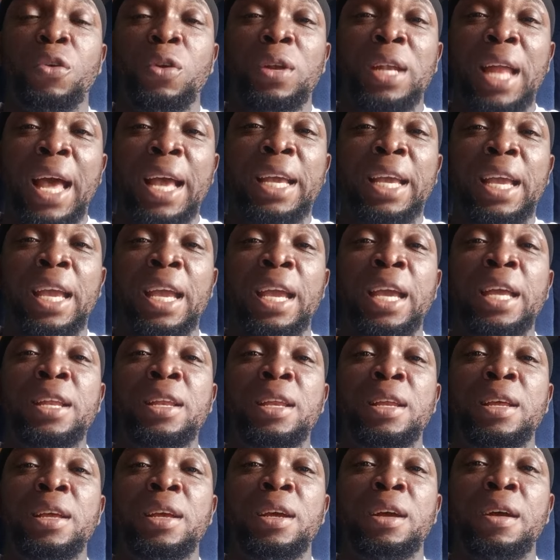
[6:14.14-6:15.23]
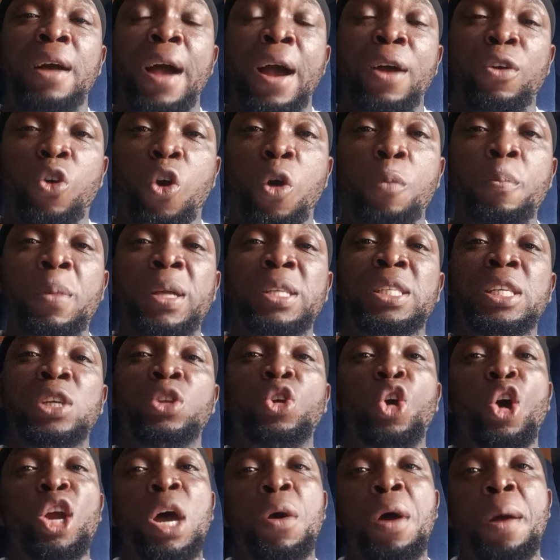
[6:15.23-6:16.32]
for liking and
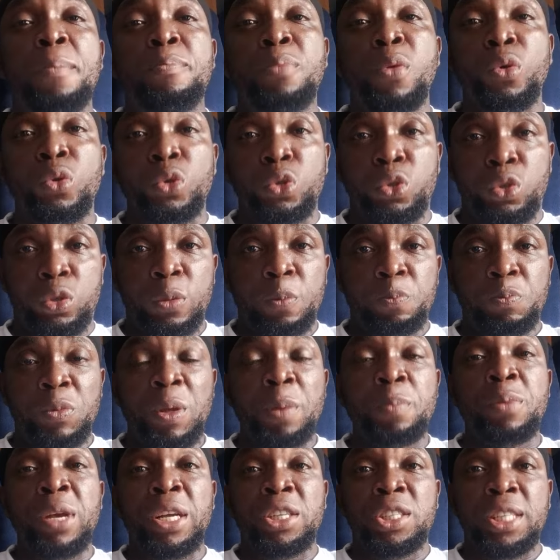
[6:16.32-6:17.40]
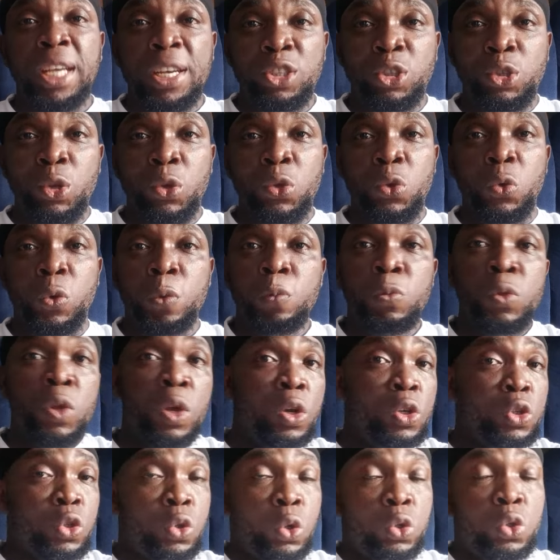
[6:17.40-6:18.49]
commenting on our post. Big thanks to you.
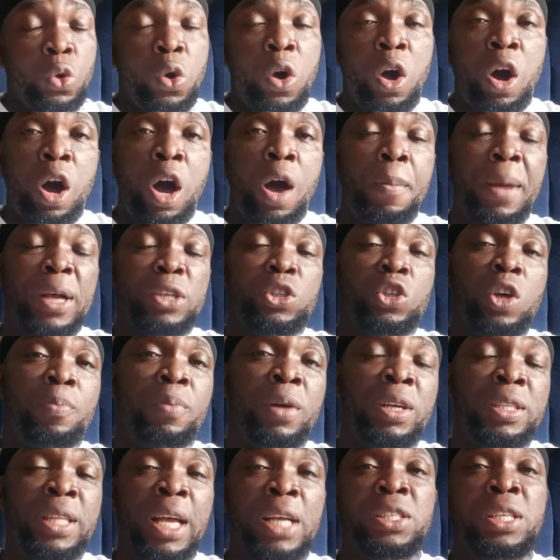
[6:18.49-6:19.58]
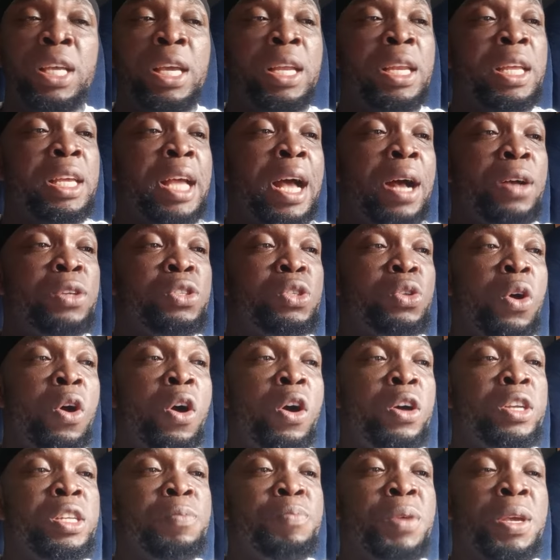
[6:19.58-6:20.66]
So to all my supporters in the house,
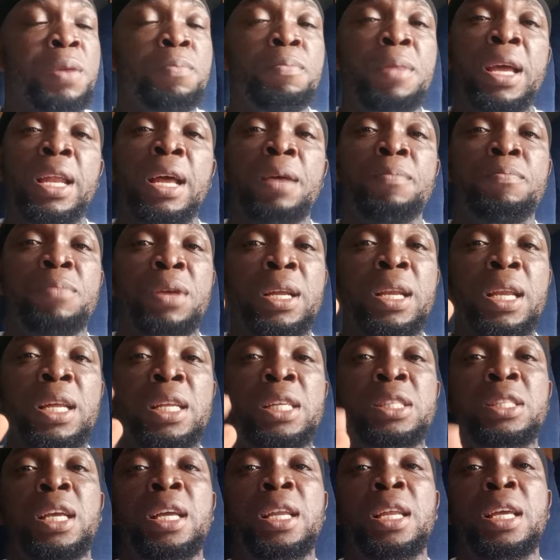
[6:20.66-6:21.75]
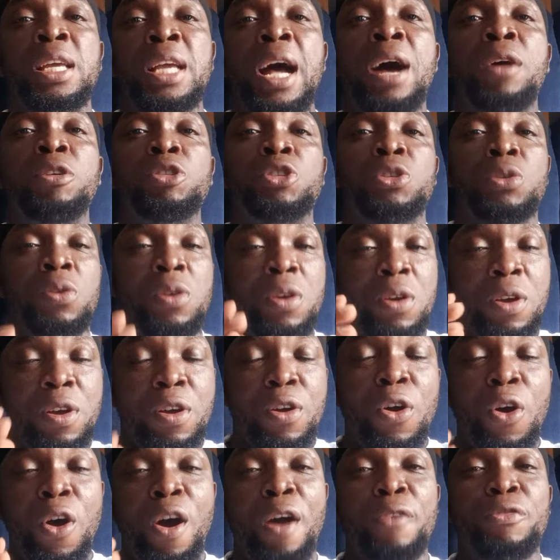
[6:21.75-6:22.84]
all the big men and big ladies in the house,
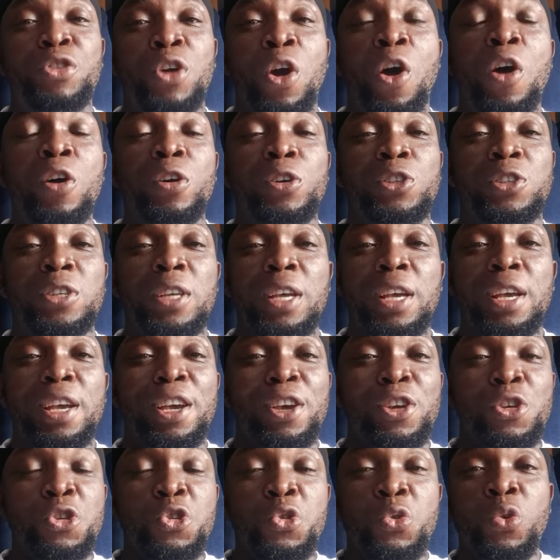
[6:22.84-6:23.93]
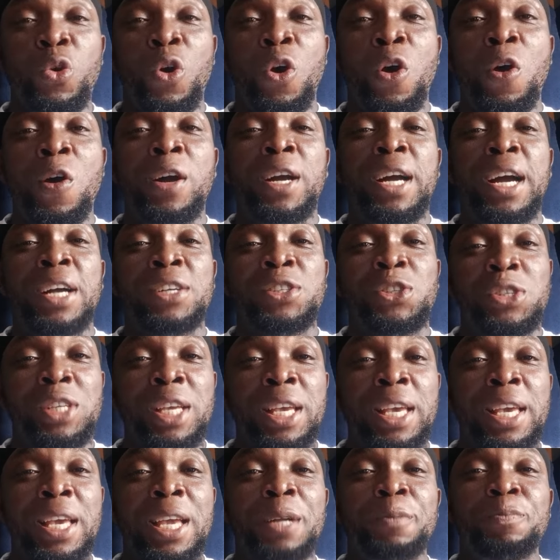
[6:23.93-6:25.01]
of course, you all can
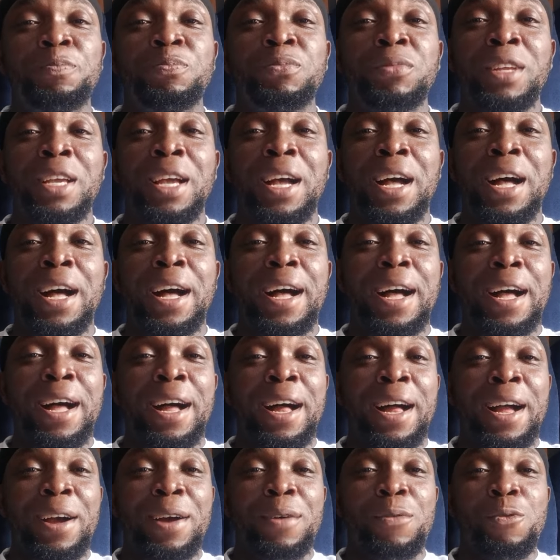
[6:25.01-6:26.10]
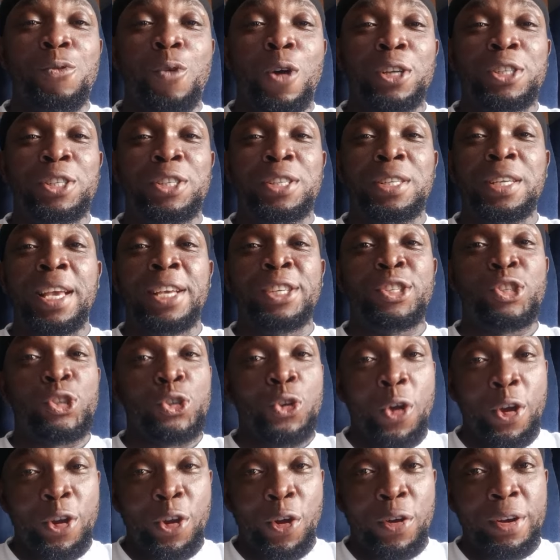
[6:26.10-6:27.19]
see uh, what is
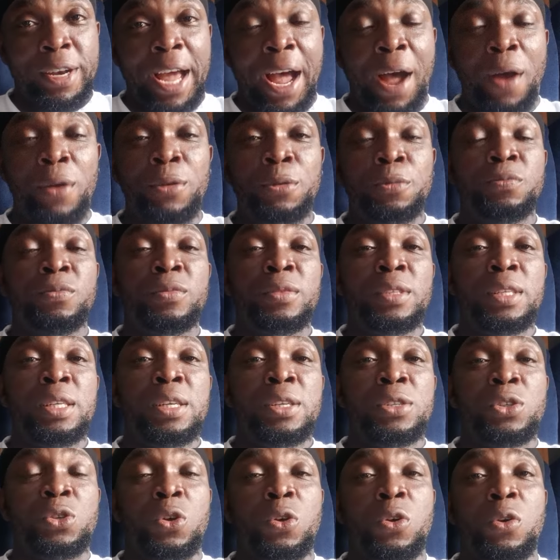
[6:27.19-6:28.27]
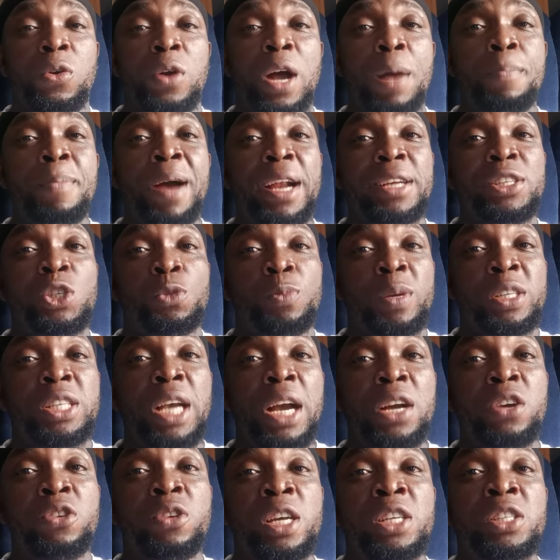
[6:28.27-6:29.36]
going on now. So by
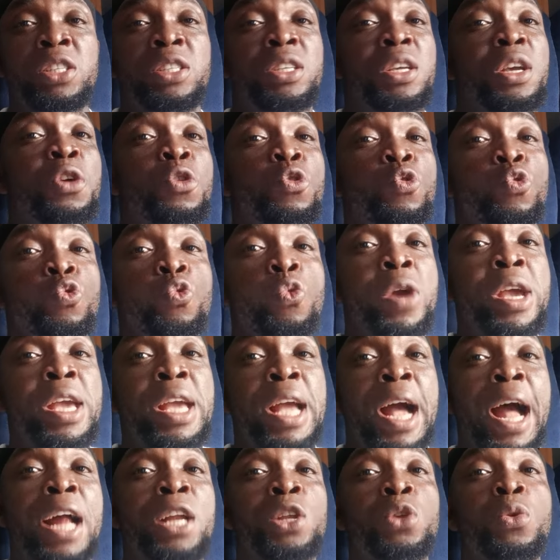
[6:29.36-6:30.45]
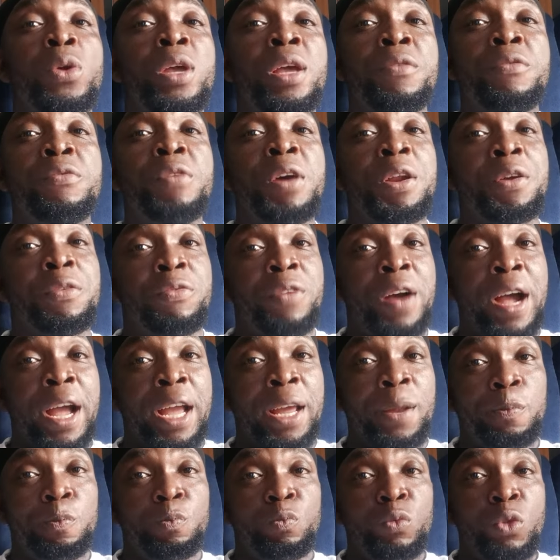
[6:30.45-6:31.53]
special grace, we are doing very
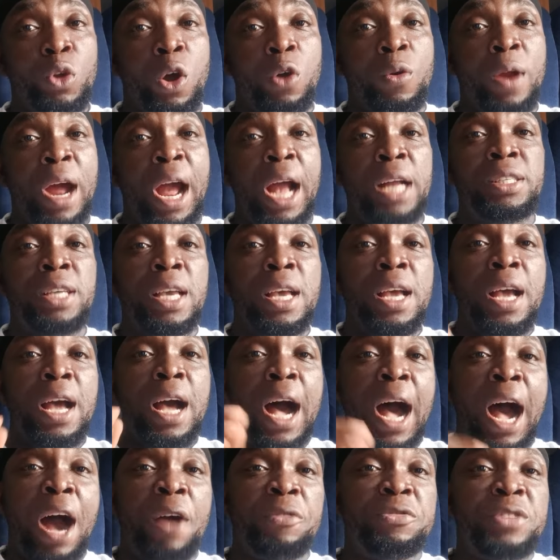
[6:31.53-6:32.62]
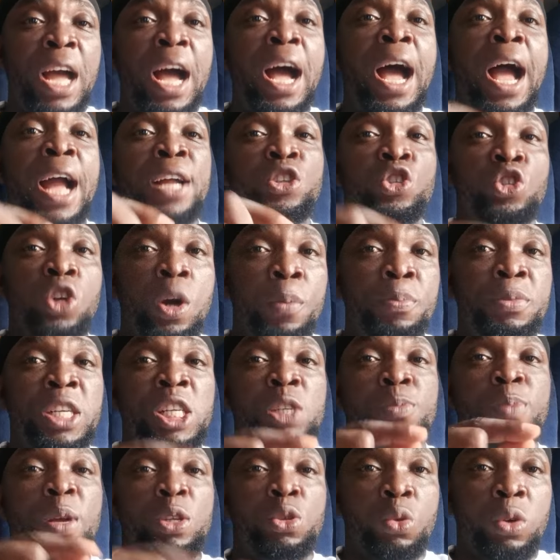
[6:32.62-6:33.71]
fine. All right. After I drop
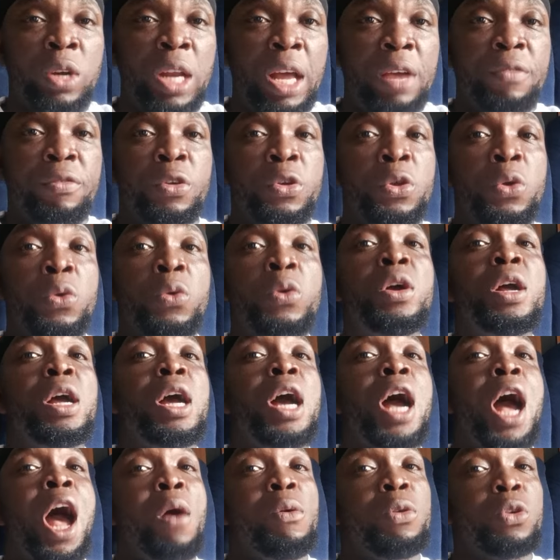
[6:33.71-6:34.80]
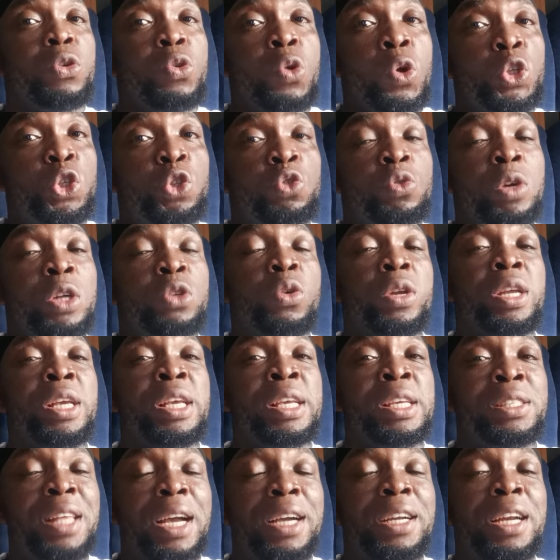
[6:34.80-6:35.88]
this particular video, I will go straight to the
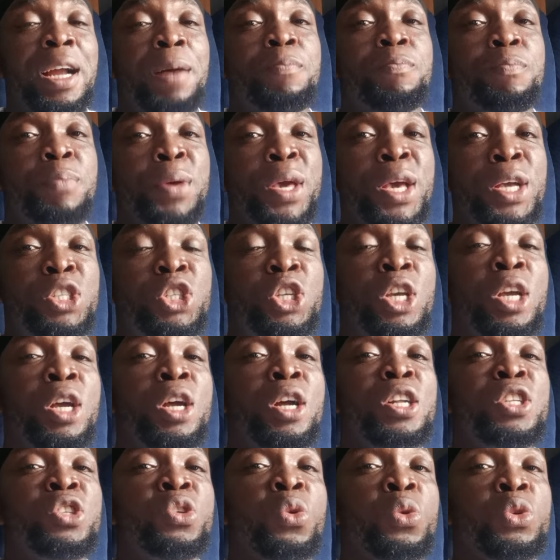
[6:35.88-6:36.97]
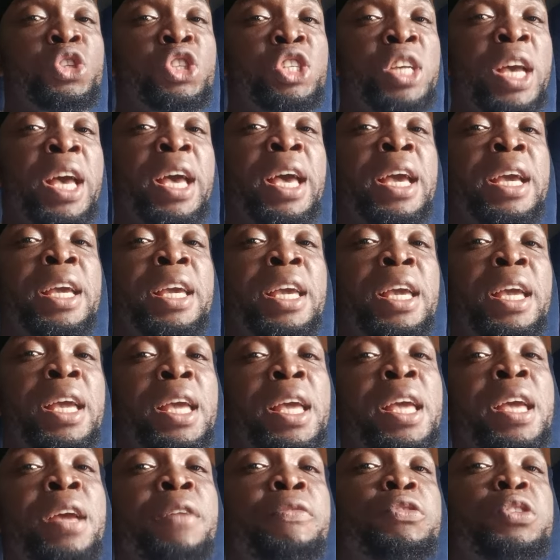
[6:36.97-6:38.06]
Instagram page to check
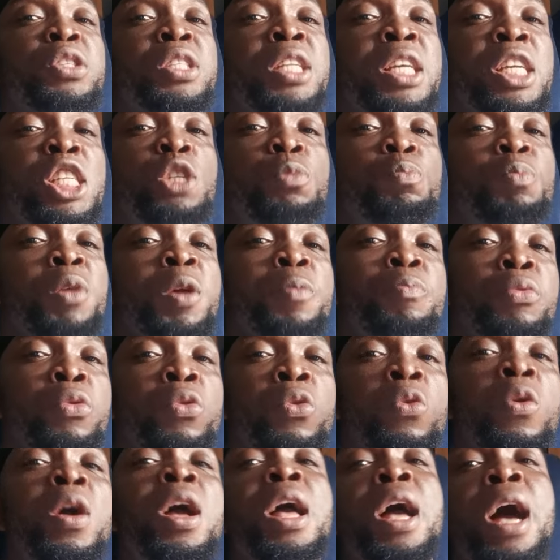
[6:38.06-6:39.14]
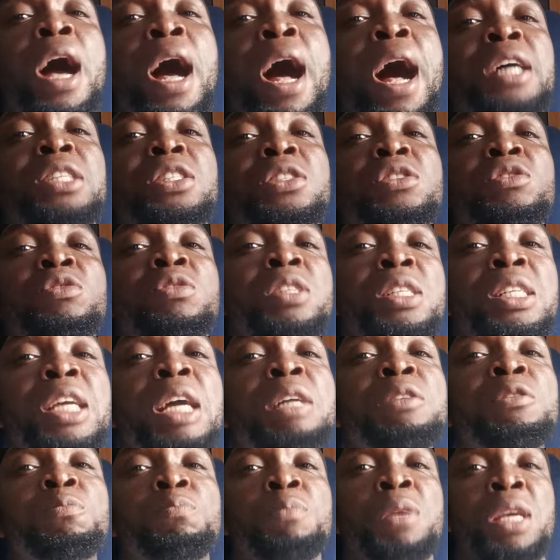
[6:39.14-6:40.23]
if these people has
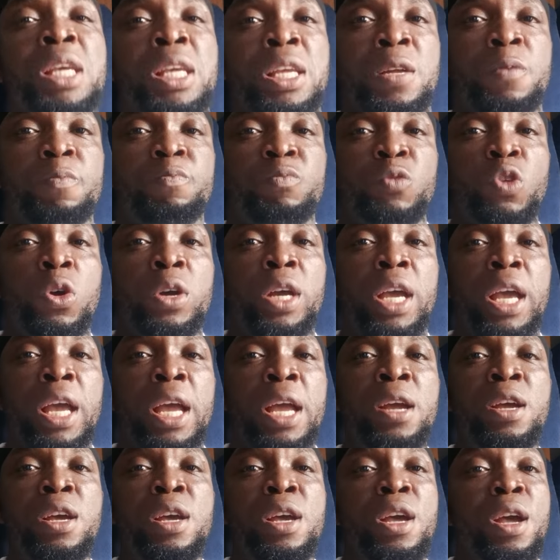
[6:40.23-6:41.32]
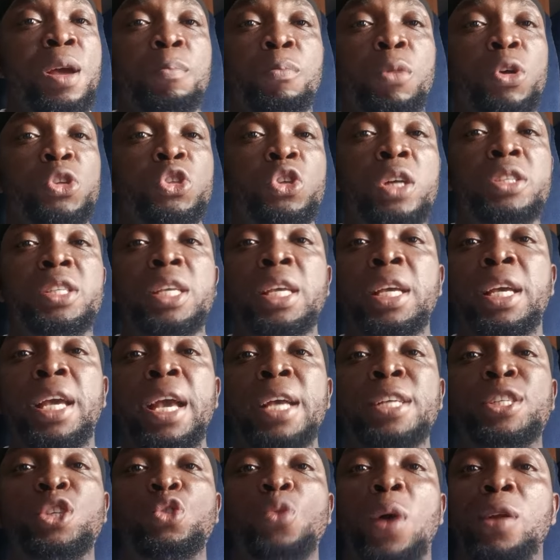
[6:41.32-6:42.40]
DM'd me. Okay. But just in
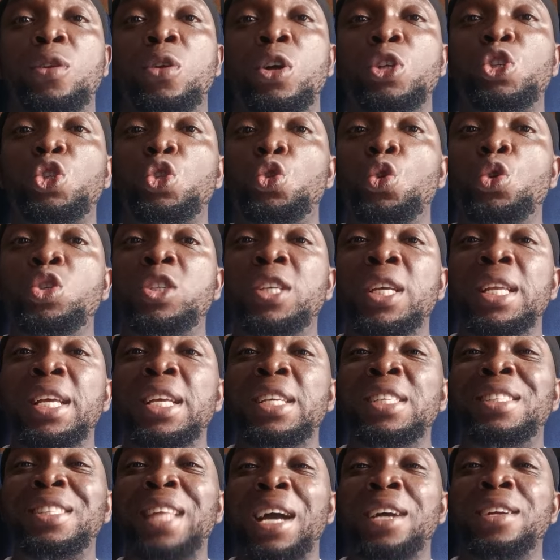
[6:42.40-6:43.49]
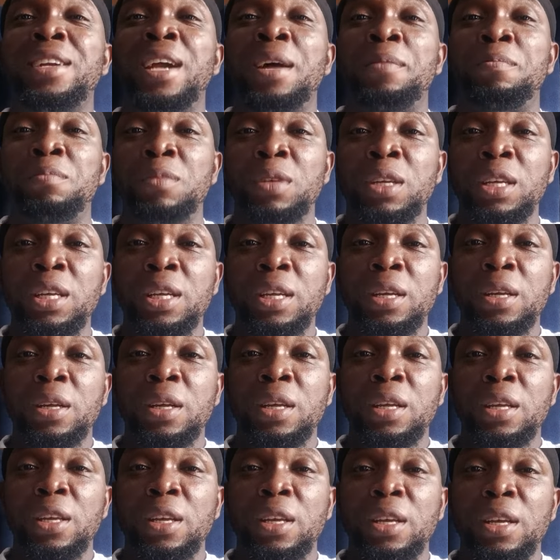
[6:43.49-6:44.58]
case you are not using Instagram,
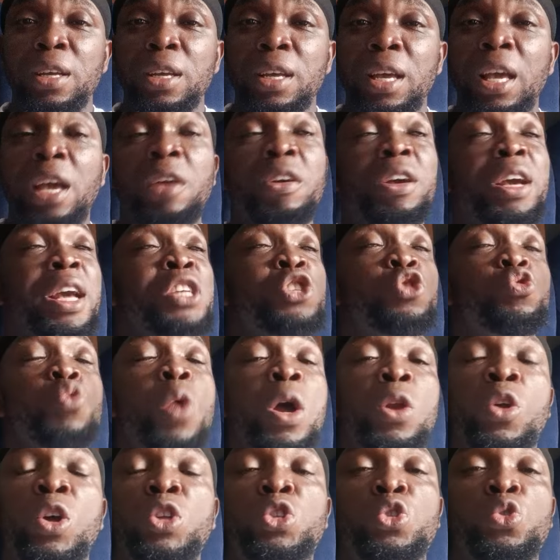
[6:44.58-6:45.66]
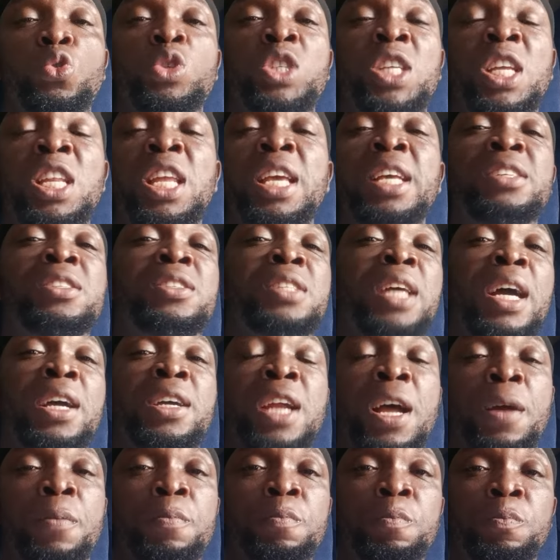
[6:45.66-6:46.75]
in case you are not using
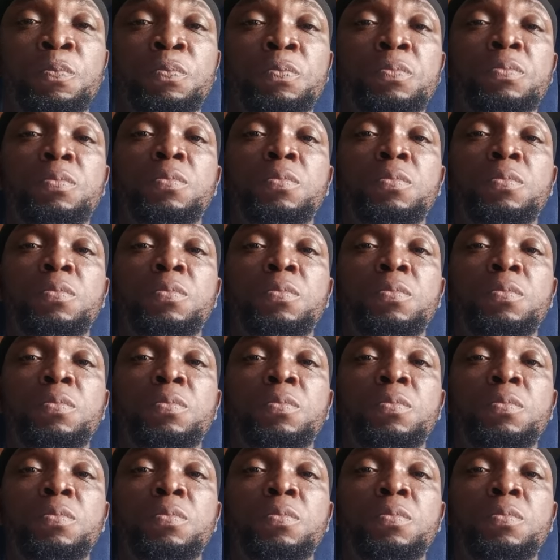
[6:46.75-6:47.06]
Instagram,